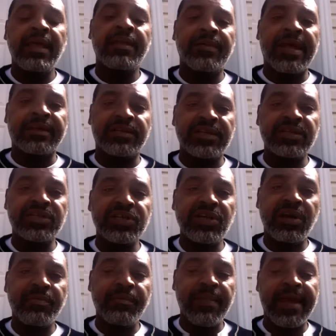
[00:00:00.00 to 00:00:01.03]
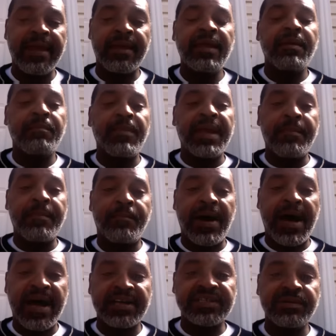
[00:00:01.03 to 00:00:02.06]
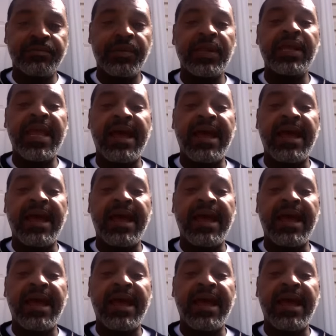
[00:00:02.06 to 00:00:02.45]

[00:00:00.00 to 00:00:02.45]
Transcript: that this young man may possibly